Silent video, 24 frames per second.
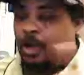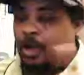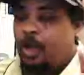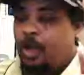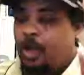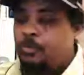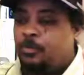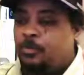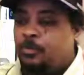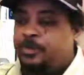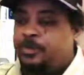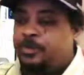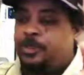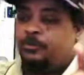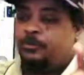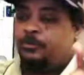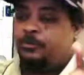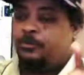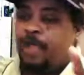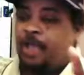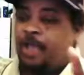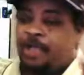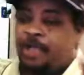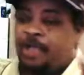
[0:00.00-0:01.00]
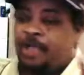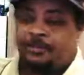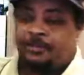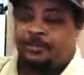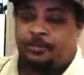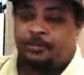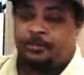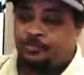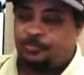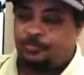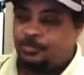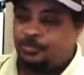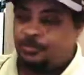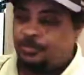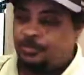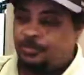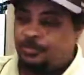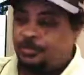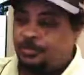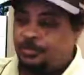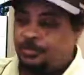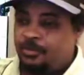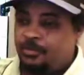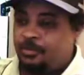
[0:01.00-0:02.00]
I'm going to tell you guys something.
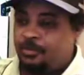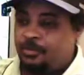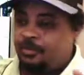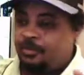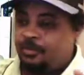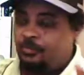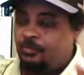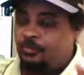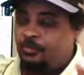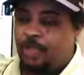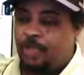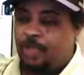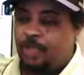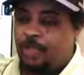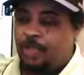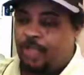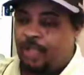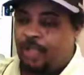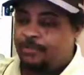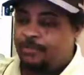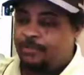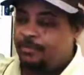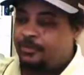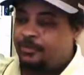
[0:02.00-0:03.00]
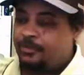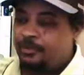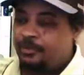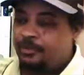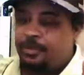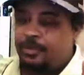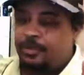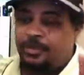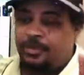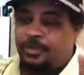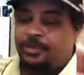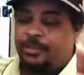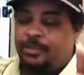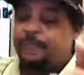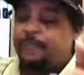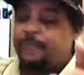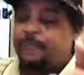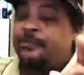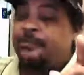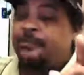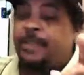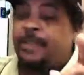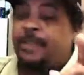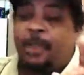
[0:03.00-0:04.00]
You new guys,
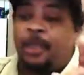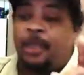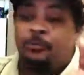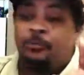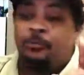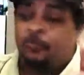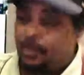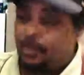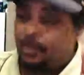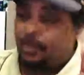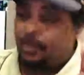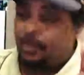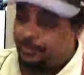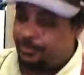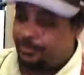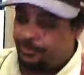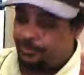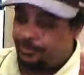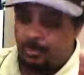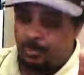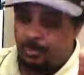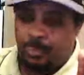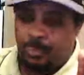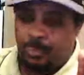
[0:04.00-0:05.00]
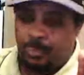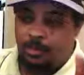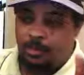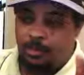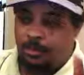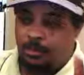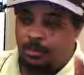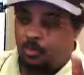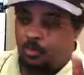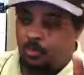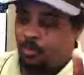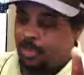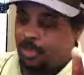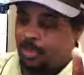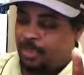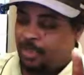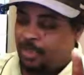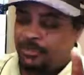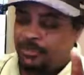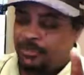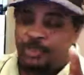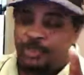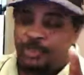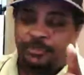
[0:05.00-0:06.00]
get your cameras ready. All I
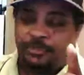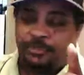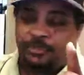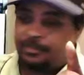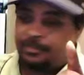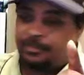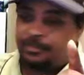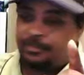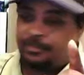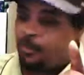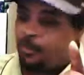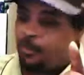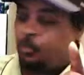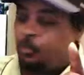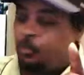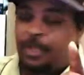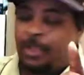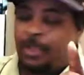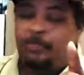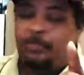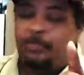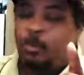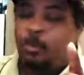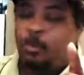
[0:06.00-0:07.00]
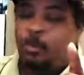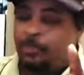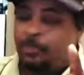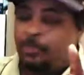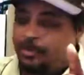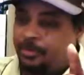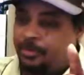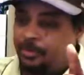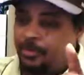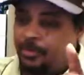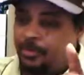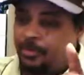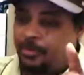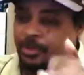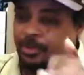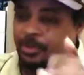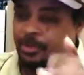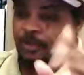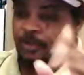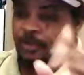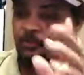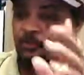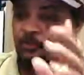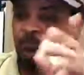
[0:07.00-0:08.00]
can tell you is it's a Kodak moment.
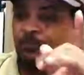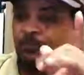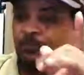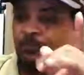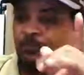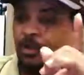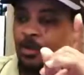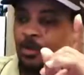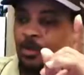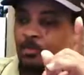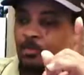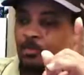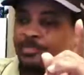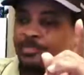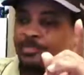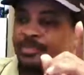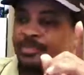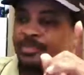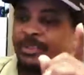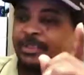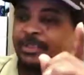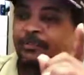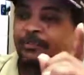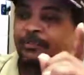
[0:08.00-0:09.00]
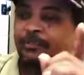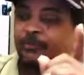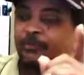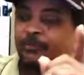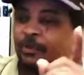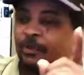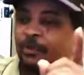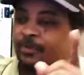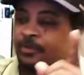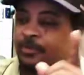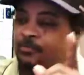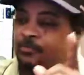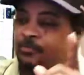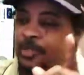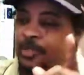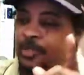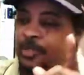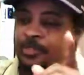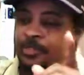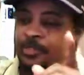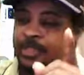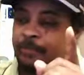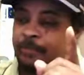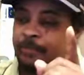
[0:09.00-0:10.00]
From seeing various
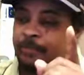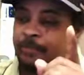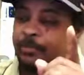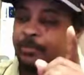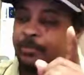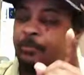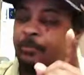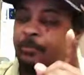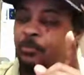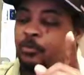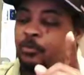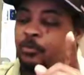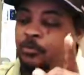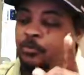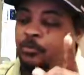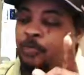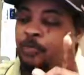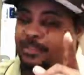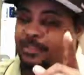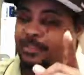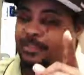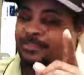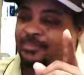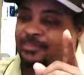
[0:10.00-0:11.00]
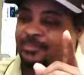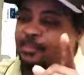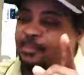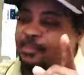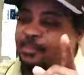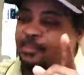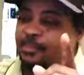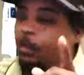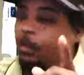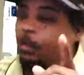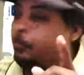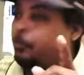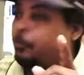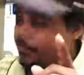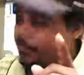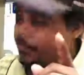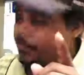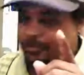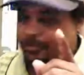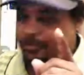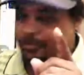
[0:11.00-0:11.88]
things that people do that's stupid.